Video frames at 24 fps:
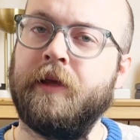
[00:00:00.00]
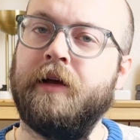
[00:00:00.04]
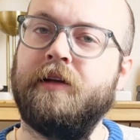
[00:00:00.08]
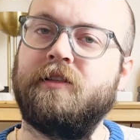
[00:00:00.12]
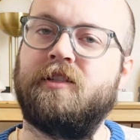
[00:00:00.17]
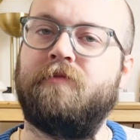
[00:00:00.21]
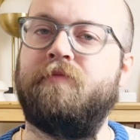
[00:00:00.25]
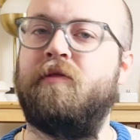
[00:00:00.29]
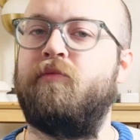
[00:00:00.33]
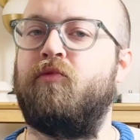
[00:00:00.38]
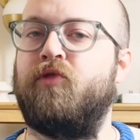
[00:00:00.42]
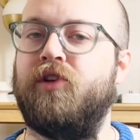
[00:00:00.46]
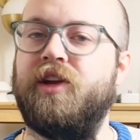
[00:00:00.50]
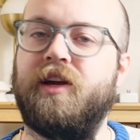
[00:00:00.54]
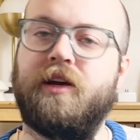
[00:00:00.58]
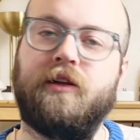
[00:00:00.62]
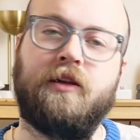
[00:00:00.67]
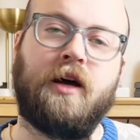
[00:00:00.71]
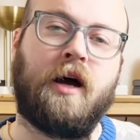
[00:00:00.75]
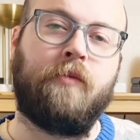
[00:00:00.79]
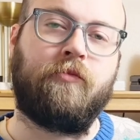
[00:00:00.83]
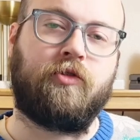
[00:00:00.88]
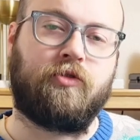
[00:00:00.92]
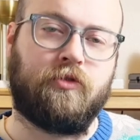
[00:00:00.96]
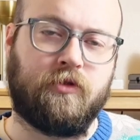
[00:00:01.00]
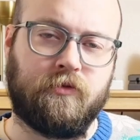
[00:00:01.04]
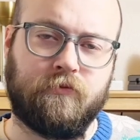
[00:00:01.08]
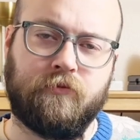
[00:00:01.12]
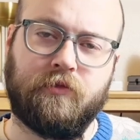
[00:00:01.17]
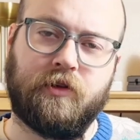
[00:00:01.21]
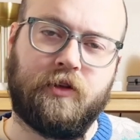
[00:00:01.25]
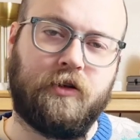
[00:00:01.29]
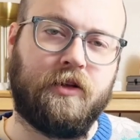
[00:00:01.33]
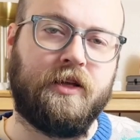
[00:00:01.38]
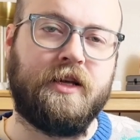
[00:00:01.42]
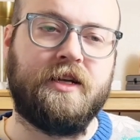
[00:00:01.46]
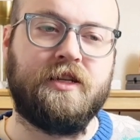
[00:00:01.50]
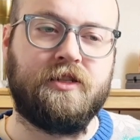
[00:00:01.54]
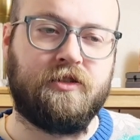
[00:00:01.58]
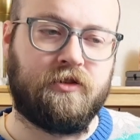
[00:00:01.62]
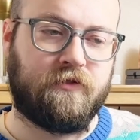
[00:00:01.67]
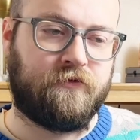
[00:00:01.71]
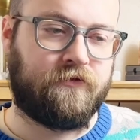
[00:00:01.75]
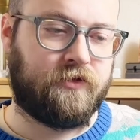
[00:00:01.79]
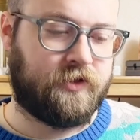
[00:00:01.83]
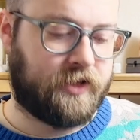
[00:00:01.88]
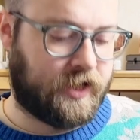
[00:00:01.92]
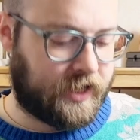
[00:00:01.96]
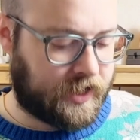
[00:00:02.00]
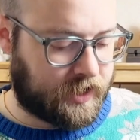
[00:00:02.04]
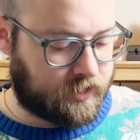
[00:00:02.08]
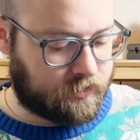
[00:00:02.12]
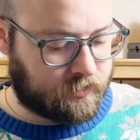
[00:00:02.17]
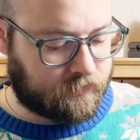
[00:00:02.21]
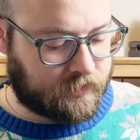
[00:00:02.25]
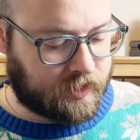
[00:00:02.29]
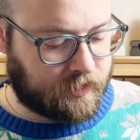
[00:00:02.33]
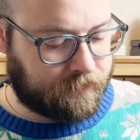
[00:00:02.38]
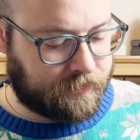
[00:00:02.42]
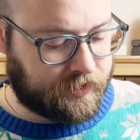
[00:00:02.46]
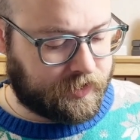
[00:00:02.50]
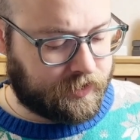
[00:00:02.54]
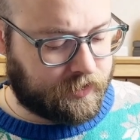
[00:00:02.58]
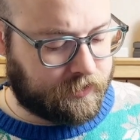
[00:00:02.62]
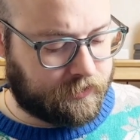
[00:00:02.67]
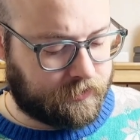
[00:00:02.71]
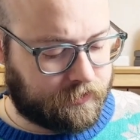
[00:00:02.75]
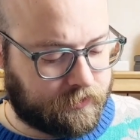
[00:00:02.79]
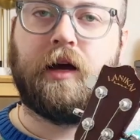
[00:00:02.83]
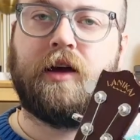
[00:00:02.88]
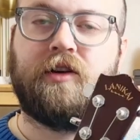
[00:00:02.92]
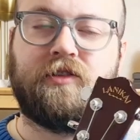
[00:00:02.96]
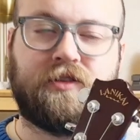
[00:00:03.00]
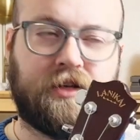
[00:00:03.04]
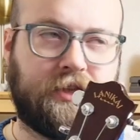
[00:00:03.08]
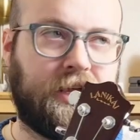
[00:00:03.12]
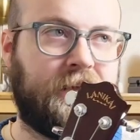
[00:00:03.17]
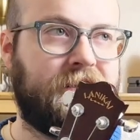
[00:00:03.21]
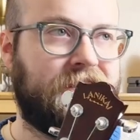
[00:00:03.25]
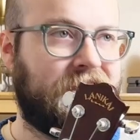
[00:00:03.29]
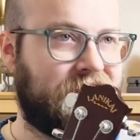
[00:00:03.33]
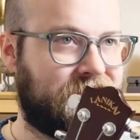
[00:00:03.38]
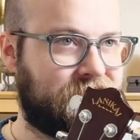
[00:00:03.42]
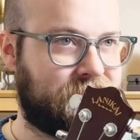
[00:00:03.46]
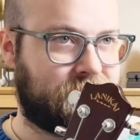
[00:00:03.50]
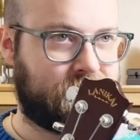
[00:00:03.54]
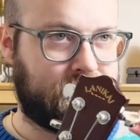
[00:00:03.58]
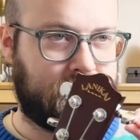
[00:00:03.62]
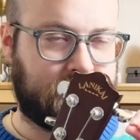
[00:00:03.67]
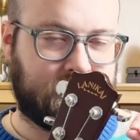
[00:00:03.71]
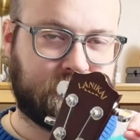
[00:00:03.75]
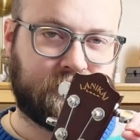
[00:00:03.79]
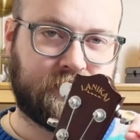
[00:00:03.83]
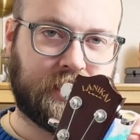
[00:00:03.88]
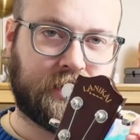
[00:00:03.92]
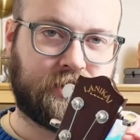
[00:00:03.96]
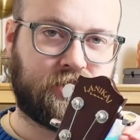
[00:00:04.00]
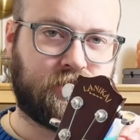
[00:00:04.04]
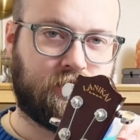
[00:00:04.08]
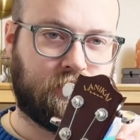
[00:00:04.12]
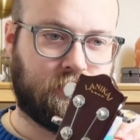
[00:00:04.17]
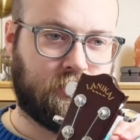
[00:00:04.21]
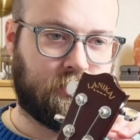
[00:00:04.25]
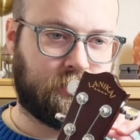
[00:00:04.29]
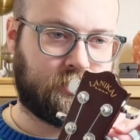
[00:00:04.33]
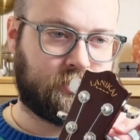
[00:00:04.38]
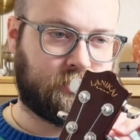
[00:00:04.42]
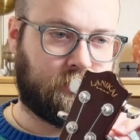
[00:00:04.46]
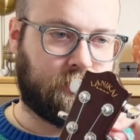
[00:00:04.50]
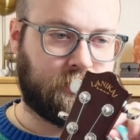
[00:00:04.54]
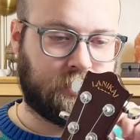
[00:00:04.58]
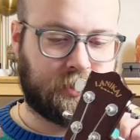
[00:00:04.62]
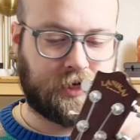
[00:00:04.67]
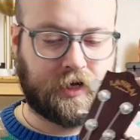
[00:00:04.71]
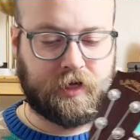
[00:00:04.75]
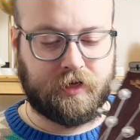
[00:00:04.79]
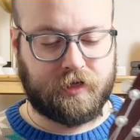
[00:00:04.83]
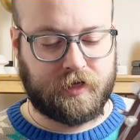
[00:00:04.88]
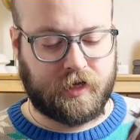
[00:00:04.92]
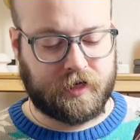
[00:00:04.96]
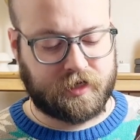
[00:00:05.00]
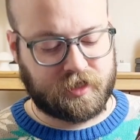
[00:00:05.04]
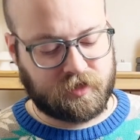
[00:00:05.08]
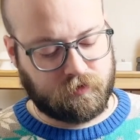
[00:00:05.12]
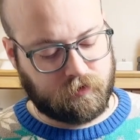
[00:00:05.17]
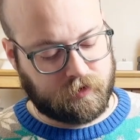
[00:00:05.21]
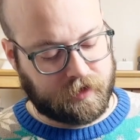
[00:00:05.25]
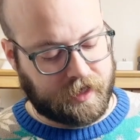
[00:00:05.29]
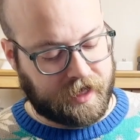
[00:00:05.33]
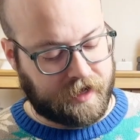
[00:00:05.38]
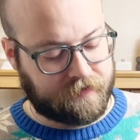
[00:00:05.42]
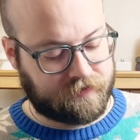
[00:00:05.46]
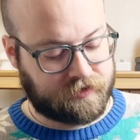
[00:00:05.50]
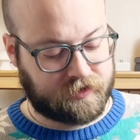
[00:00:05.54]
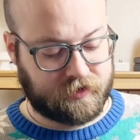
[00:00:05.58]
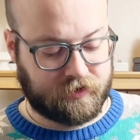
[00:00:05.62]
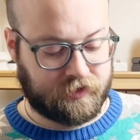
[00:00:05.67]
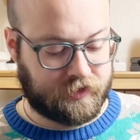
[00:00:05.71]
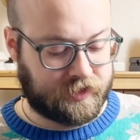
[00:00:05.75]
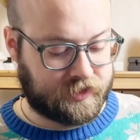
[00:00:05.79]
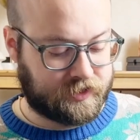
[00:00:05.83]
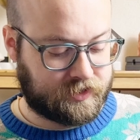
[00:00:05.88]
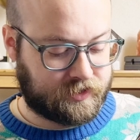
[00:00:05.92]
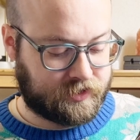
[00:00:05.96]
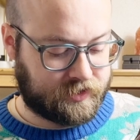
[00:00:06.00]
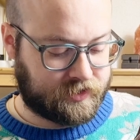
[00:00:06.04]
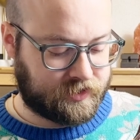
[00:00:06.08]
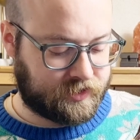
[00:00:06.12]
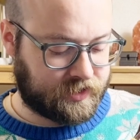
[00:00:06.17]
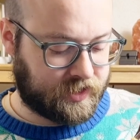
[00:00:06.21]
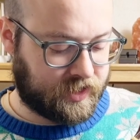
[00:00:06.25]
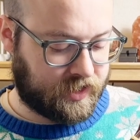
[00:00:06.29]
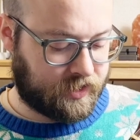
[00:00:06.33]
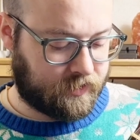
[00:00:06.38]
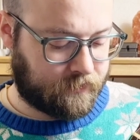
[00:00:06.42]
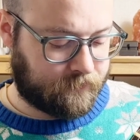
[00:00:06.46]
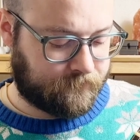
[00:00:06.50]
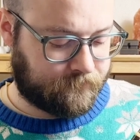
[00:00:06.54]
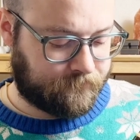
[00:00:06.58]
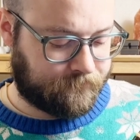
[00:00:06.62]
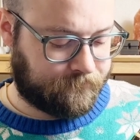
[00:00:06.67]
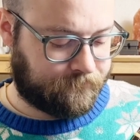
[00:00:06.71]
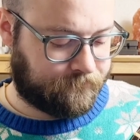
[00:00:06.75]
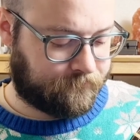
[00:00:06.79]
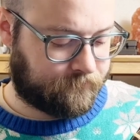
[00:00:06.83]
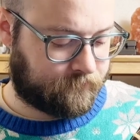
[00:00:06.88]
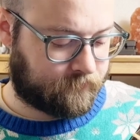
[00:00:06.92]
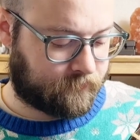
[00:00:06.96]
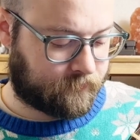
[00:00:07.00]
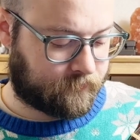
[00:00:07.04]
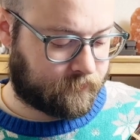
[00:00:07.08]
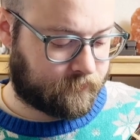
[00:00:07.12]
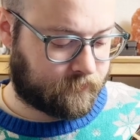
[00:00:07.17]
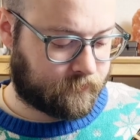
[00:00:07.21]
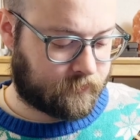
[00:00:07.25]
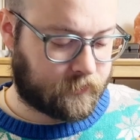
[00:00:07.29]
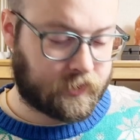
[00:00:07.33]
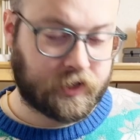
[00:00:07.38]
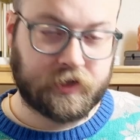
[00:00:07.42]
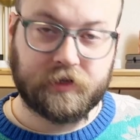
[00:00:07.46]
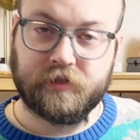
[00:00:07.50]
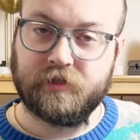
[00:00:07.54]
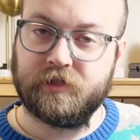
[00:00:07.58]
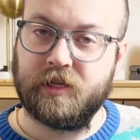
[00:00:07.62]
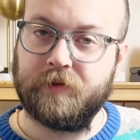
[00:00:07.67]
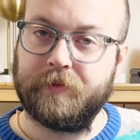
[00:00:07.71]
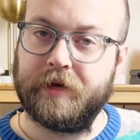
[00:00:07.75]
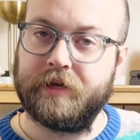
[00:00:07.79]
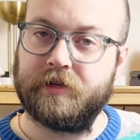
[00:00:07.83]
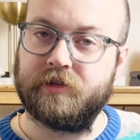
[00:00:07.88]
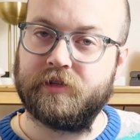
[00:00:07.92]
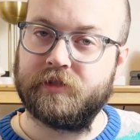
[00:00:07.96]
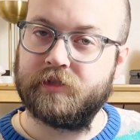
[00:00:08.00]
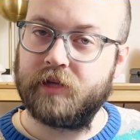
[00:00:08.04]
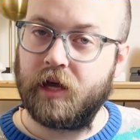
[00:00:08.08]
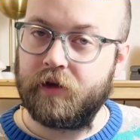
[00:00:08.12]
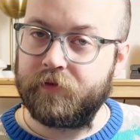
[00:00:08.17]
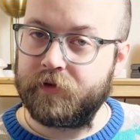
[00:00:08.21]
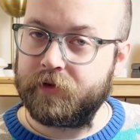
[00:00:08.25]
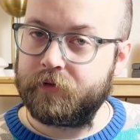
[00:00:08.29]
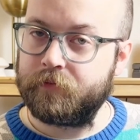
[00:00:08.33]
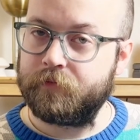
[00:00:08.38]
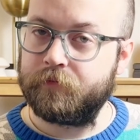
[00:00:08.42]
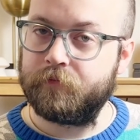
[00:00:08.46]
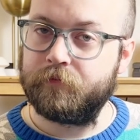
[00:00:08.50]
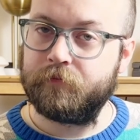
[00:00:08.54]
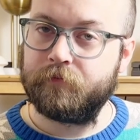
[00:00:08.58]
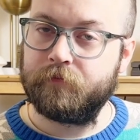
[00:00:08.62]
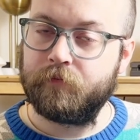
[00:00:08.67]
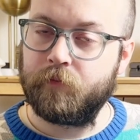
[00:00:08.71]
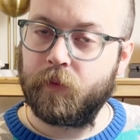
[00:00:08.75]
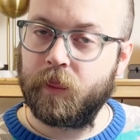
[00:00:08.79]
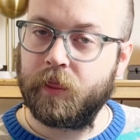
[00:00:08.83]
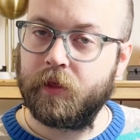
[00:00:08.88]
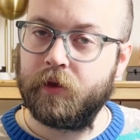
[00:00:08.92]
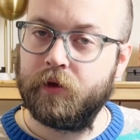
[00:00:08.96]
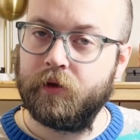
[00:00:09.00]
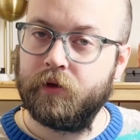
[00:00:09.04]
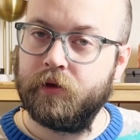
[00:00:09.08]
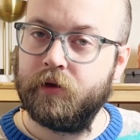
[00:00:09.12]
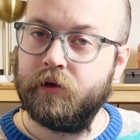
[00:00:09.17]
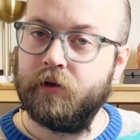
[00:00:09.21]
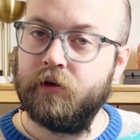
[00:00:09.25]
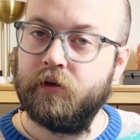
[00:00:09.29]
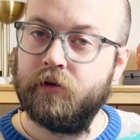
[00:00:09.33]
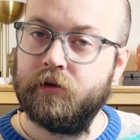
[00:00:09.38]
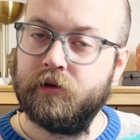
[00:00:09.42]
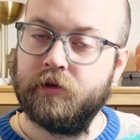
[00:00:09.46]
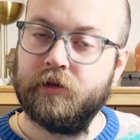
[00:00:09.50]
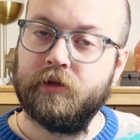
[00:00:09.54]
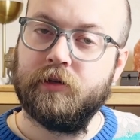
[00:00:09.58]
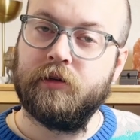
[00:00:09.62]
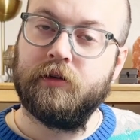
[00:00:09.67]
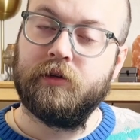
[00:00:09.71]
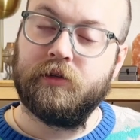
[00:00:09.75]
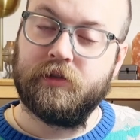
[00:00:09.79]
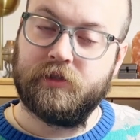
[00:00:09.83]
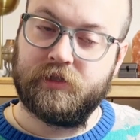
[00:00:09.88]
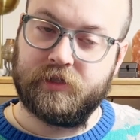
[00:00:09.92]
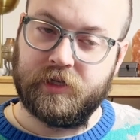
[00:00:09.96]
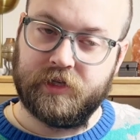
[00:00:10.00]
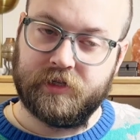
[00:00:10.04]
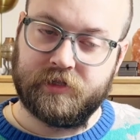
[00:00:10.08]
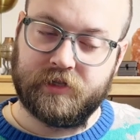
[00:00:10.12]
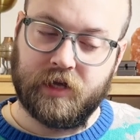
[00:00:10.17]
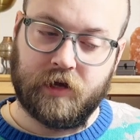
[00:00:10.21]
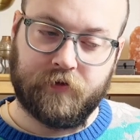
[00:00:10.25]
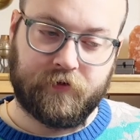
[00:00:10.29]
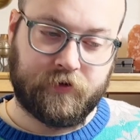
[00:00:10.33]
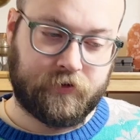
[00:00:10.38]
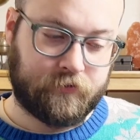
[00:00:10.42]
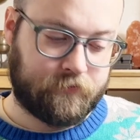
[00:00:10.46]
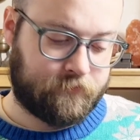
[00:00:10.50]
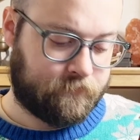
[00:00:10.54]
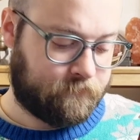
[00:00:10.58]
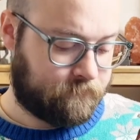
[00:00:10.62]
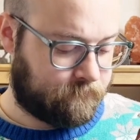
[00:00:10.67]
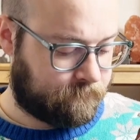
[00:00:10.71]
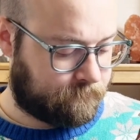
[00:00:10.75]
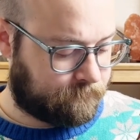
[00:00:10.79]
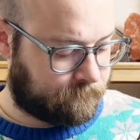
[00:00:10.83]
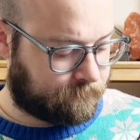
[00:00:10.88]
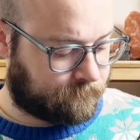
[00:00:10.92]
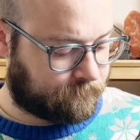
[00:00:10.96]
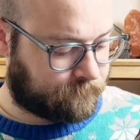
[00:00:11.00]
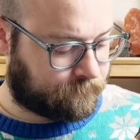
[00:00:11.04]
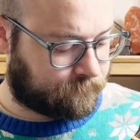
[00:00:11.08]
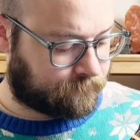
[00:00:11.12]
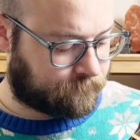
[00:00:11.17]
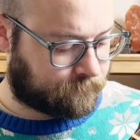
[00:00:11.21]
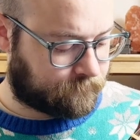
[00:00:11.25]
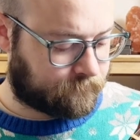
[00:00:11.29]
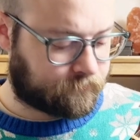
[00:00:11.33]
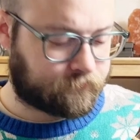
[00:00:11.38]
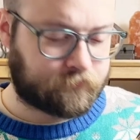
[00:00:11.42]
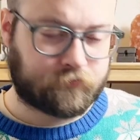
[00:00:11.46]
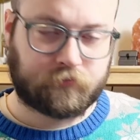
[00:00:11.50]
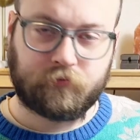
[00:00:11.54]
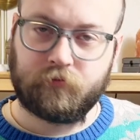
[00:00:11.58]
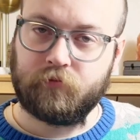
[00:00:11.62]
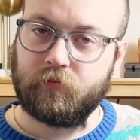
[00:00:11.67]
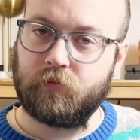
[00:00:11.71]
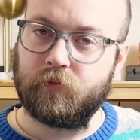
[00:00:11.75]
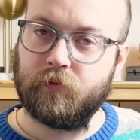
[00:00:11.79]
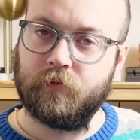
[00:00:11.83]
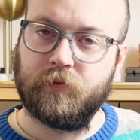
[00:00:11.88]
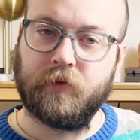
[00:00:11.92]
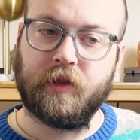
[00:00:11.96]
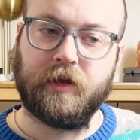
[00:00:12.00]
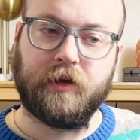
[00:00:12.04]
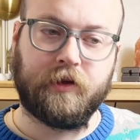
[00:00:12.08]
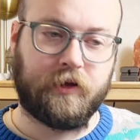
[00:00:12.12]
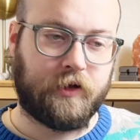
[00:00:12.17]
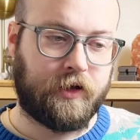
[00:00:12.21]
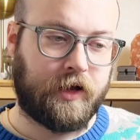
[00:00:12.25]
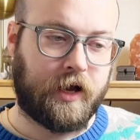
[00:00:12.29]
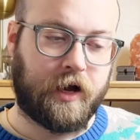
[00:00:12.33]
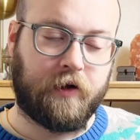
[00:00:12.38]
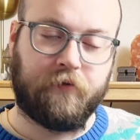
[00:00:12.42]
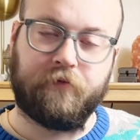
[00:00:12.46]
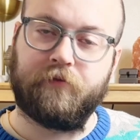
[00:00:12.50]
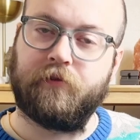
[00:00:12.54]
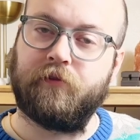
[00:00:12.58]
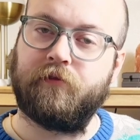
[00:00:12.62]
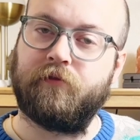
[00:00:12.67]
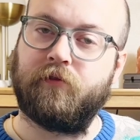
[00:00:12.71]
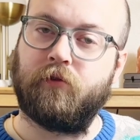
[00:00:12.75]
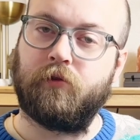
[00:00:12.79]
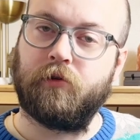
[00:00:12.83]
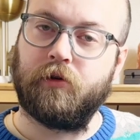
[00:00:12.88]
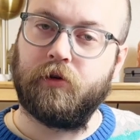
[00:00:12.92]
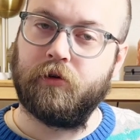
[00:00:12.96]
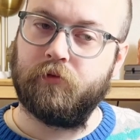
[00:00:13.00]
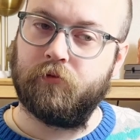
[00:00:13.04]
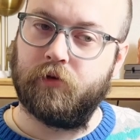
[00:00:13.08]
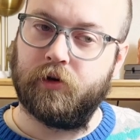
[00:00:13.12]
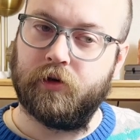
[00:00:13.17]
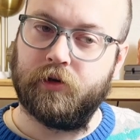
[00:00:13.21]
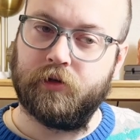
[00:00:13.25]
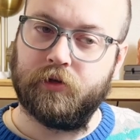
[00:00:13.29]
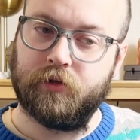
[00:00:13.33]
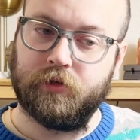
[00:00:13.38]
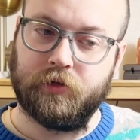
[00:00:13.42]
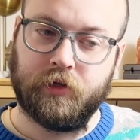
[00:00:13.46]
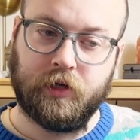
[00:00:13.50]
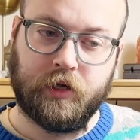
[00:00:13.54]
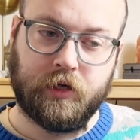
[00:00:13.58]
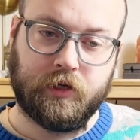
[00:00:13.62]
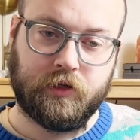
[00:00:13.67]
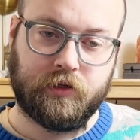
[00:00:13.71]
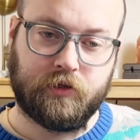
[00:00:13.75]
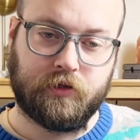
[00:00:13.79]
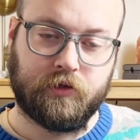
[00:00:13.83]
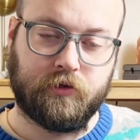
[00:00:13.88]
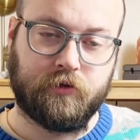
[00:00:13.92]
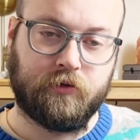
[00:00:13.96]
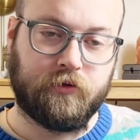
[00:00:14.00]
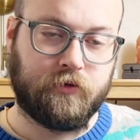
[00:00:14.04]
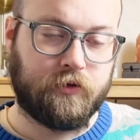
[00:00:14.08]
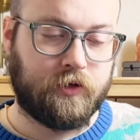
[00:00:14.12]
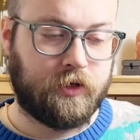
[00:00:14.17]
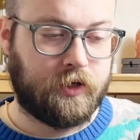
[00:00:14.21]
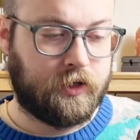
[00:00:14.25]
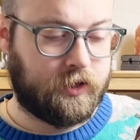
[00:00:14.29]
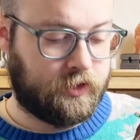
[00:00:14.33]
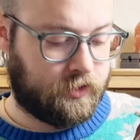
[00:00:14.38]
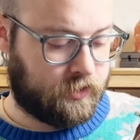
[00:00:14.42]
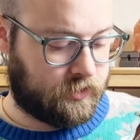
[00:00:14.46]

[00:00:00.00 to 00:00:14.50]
It's a bit more economical, a little easier for the hand in my opinion. Here's how that next little section looks all in context. So we'll have this C, C major 7, C7, F for 4, 1, 2,